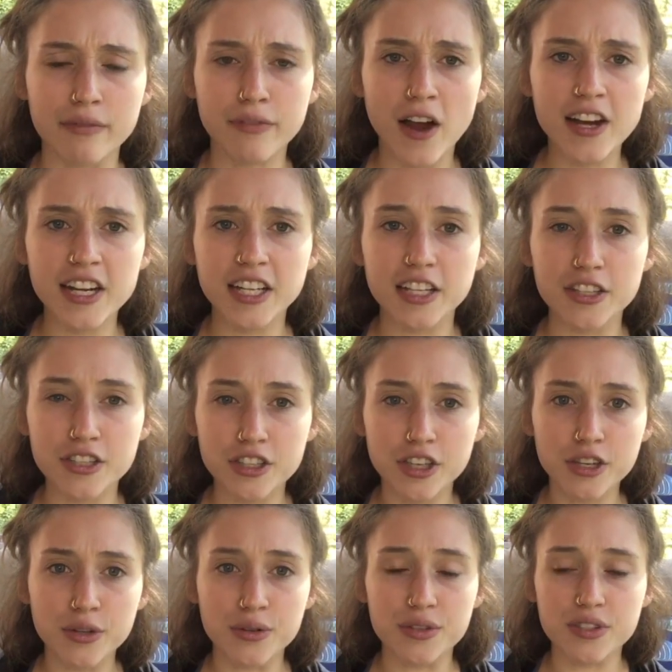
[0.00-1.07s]
and finding an
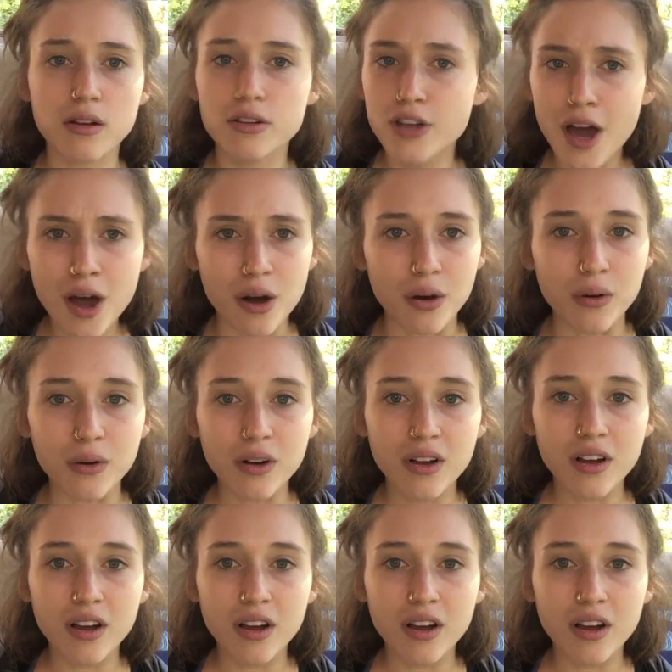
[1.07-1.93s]
excuse. No,